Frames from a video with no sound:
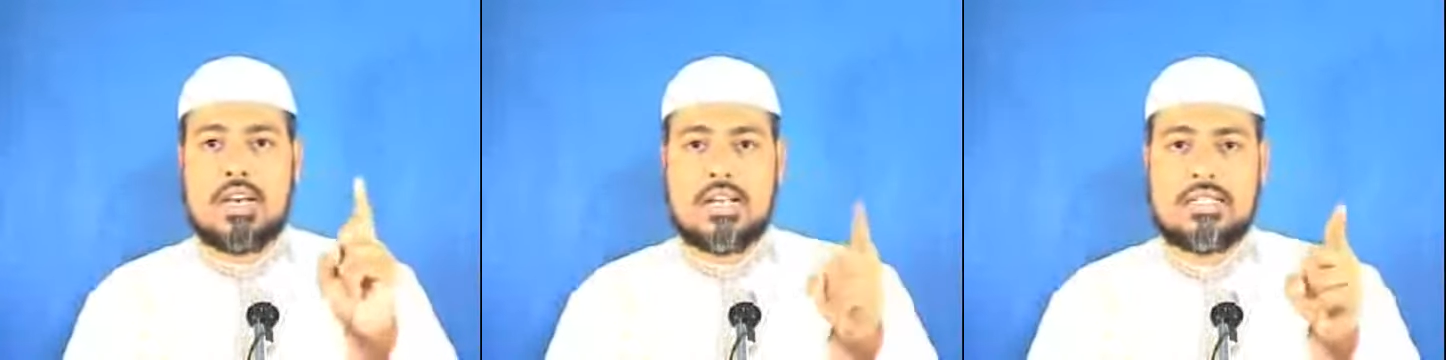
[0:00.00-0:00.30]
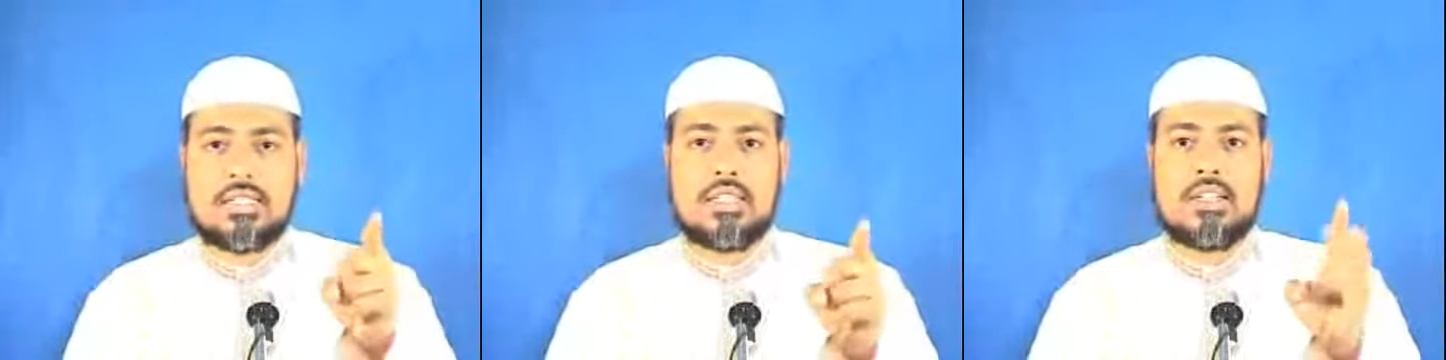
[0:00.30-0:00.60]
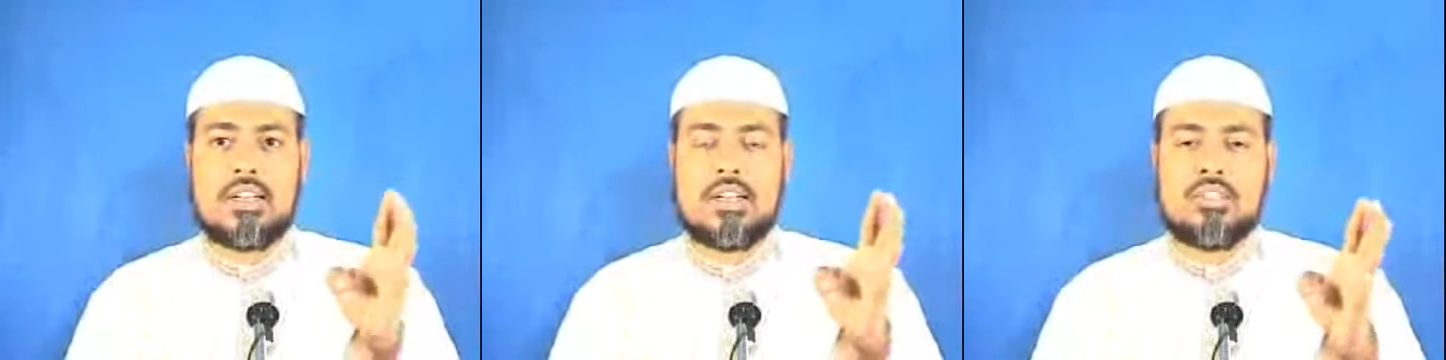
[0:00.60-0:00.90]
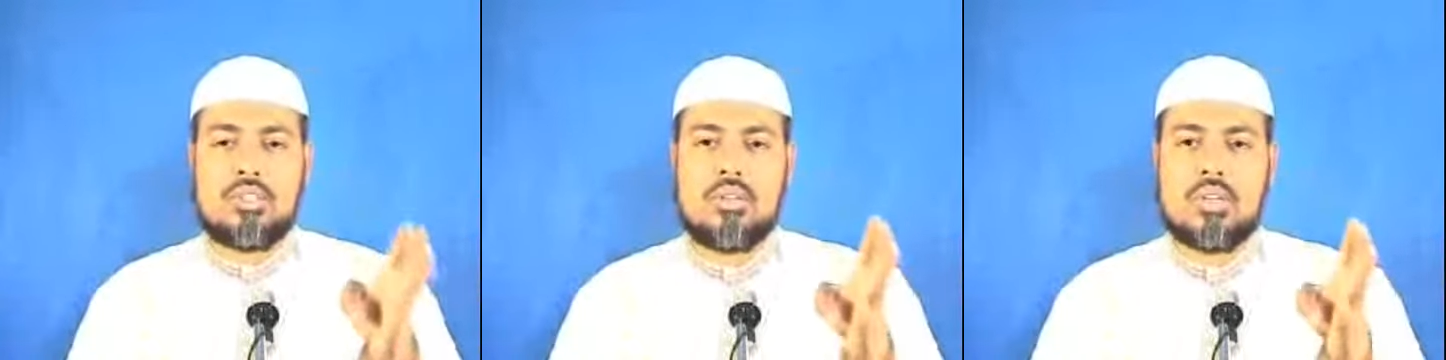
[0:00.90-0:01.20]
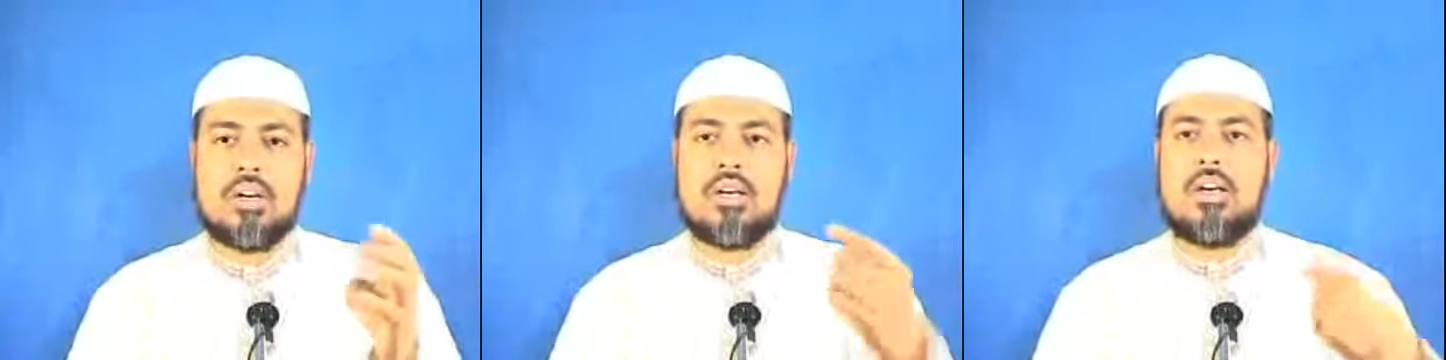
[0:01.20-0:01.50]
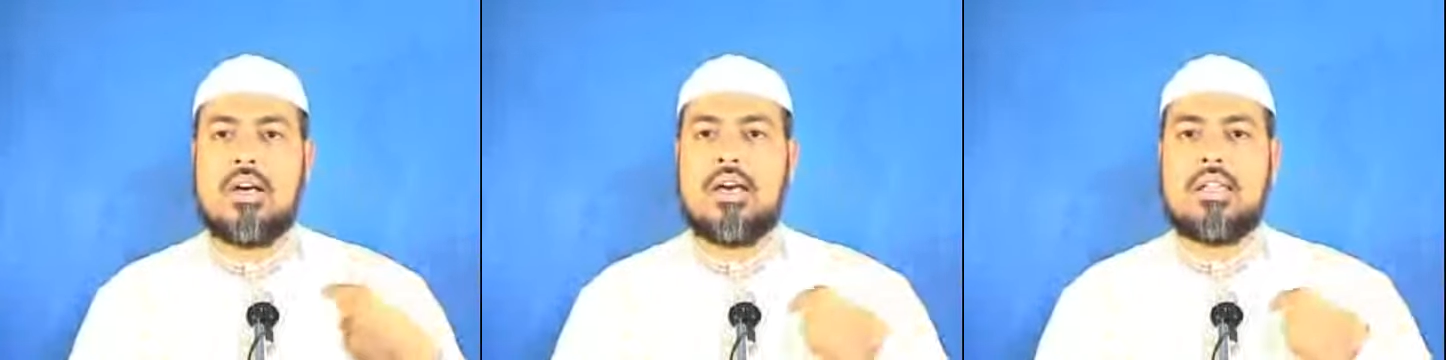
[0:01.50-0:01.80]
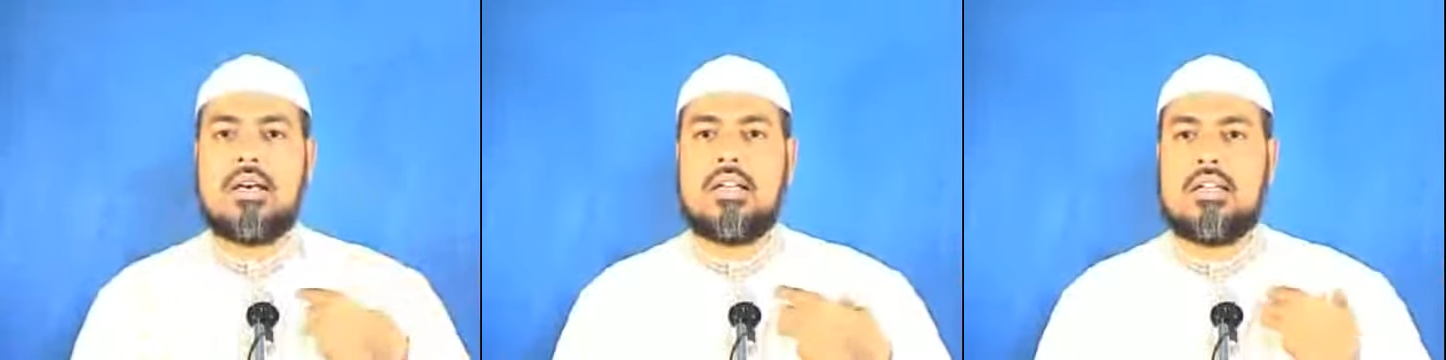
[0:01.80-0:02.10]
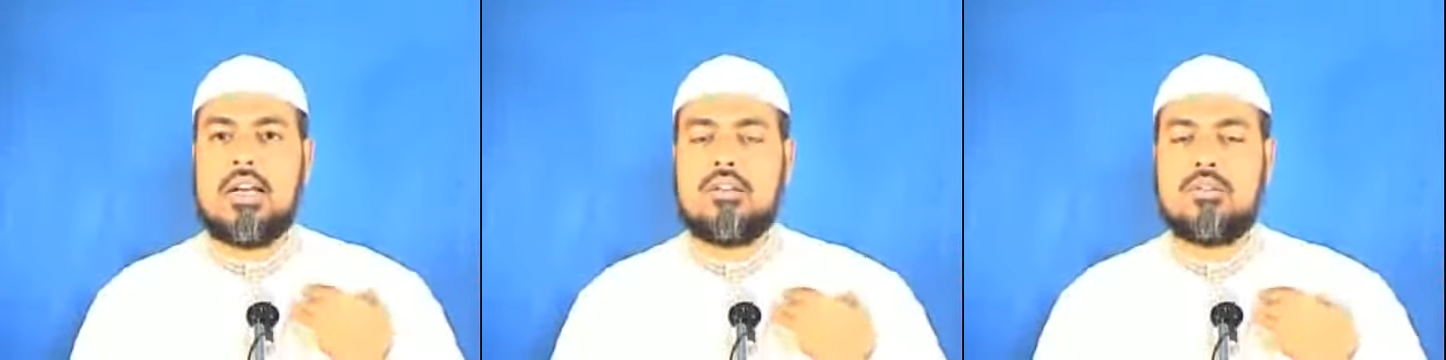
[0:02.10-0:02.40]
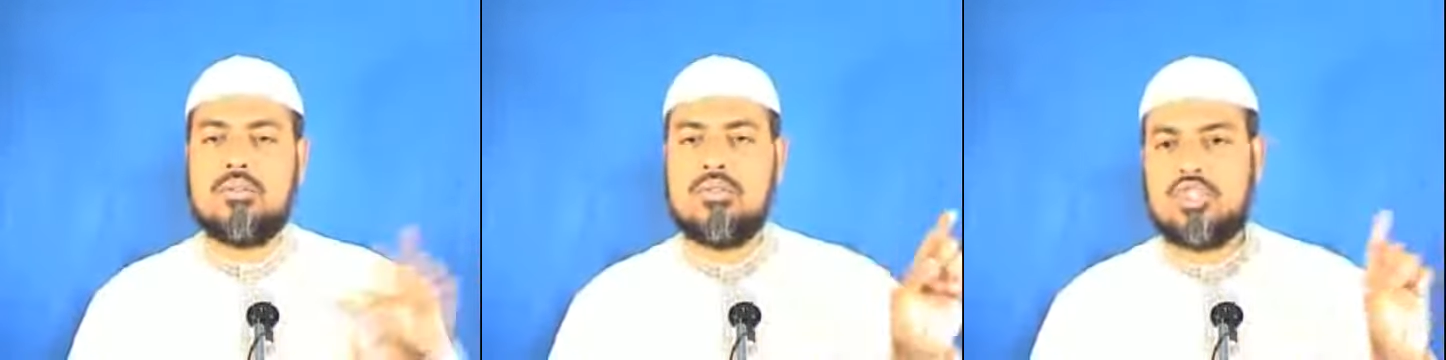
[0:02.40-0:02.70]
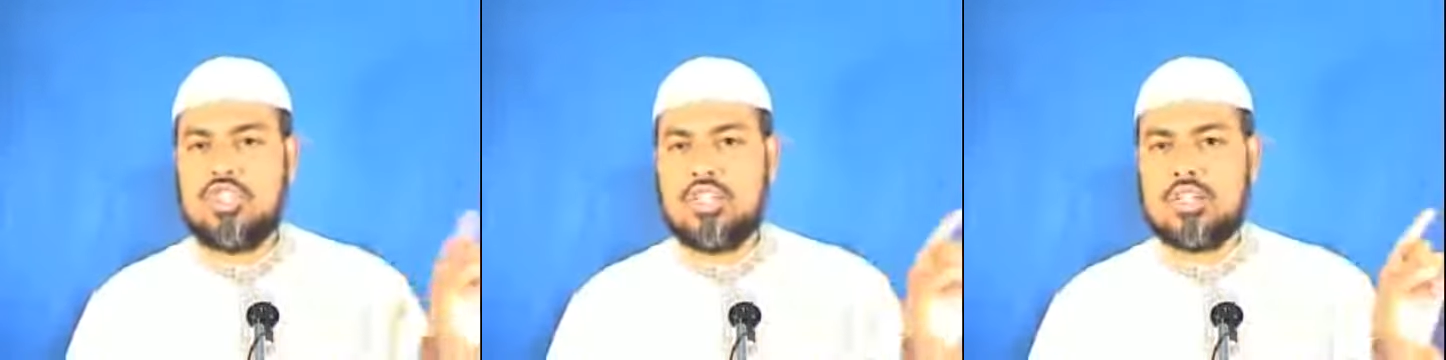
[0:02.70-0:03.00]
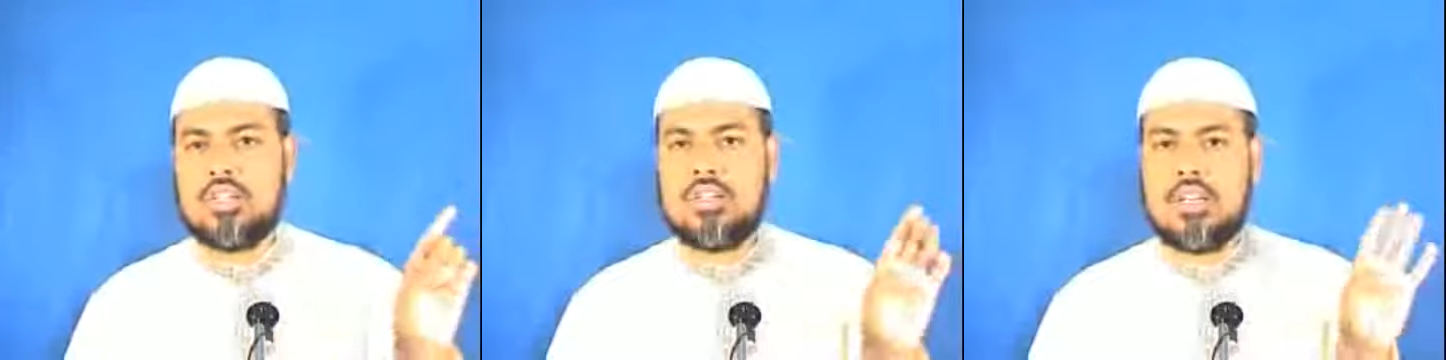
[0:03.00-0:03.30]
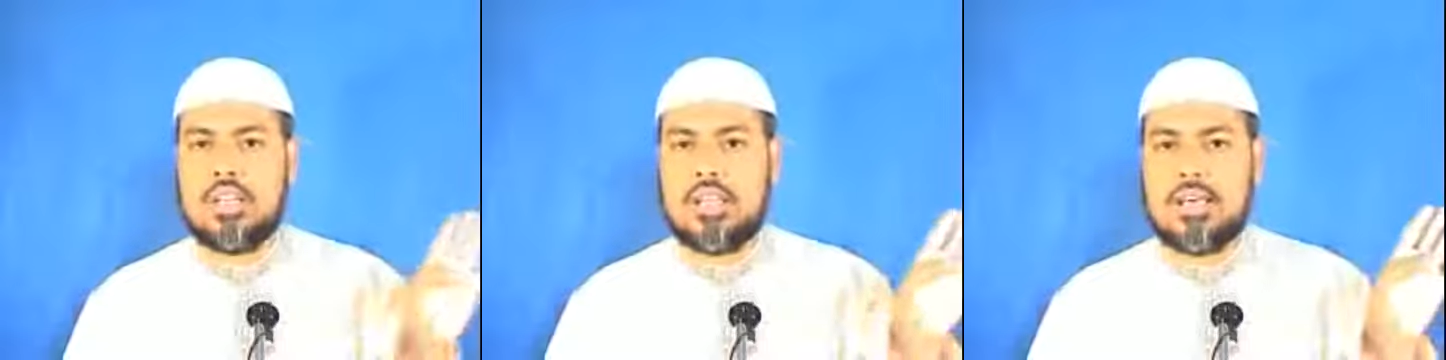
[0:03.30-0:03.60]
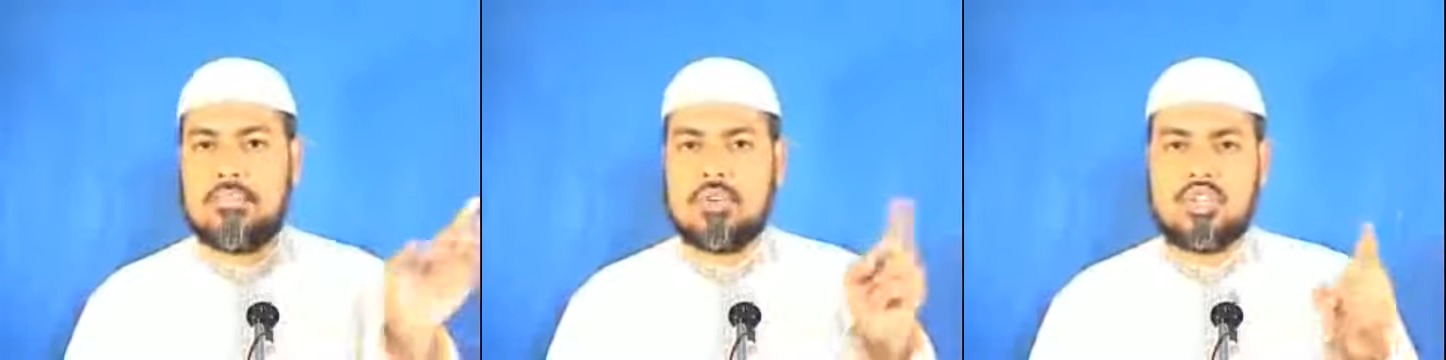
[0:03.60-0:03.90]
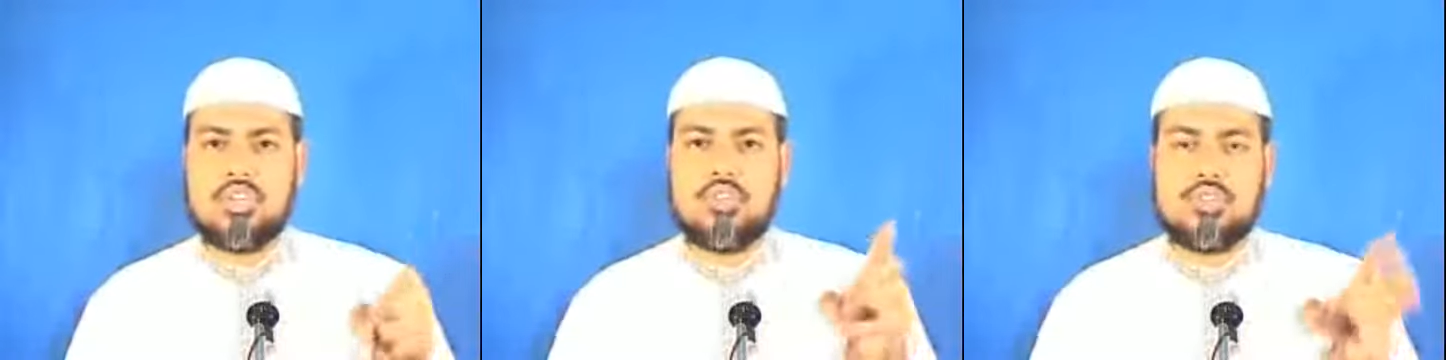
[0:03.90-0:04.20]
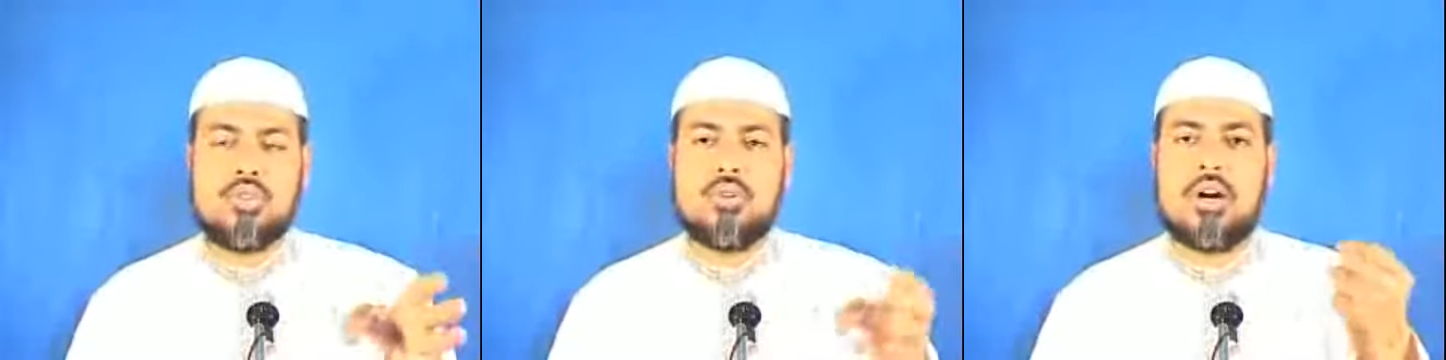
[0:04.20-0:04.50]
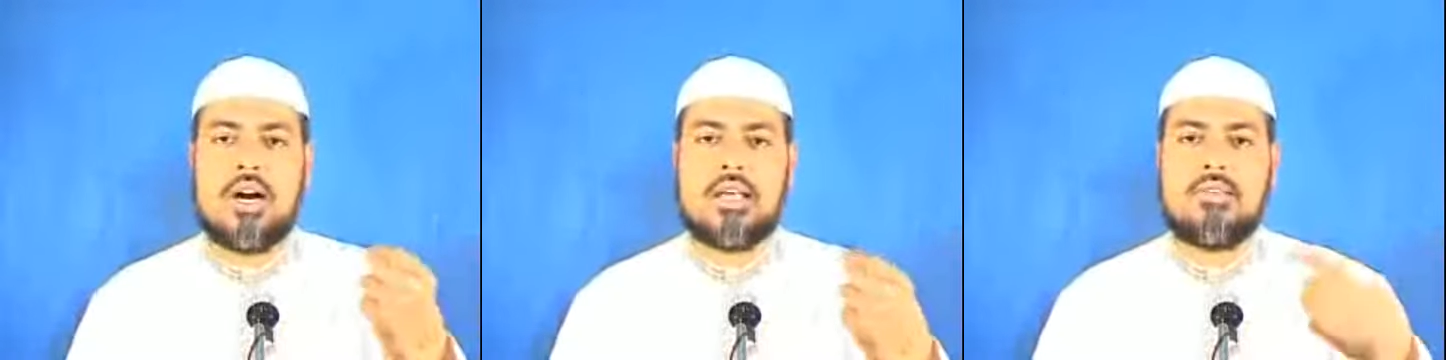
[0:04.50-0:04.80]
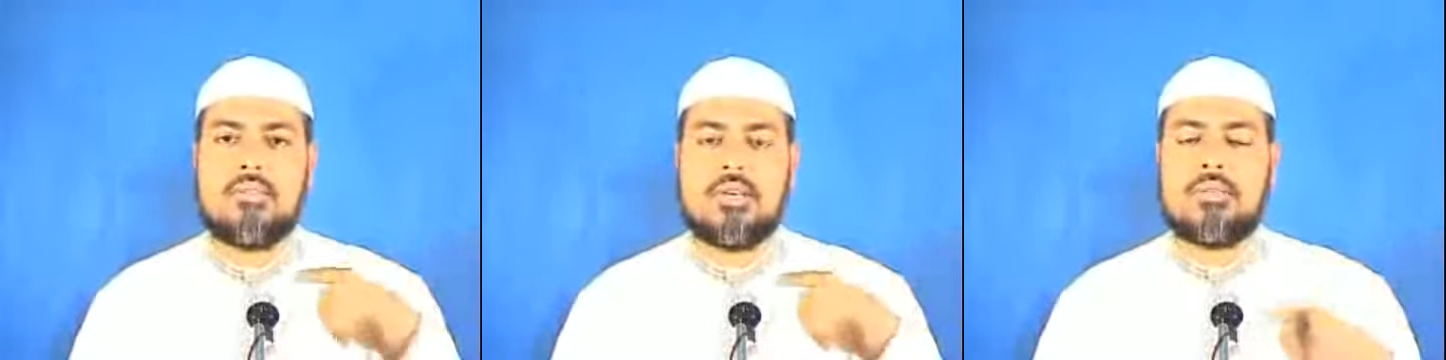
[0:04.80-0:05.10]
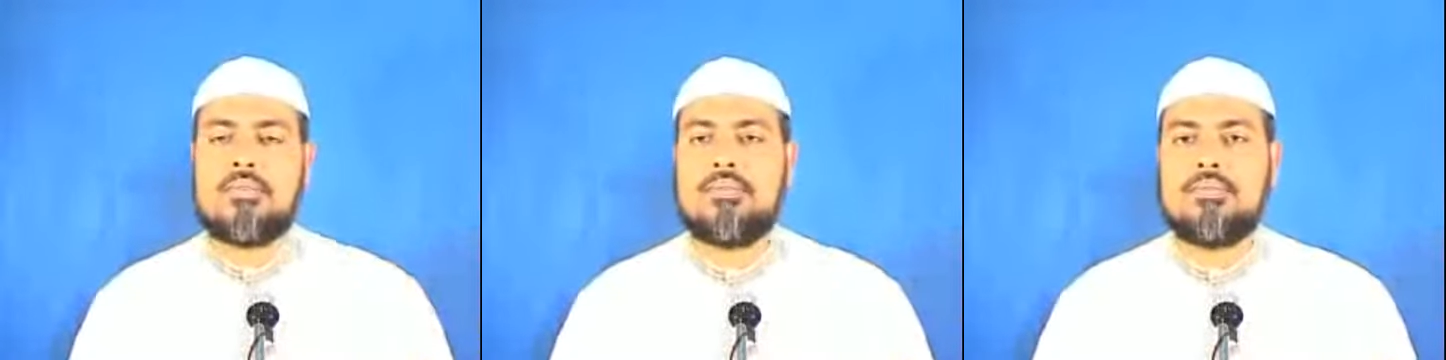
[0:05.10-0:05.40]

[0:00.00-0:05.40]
anti, antunna, ana, nahnu, she, them, you, I, we.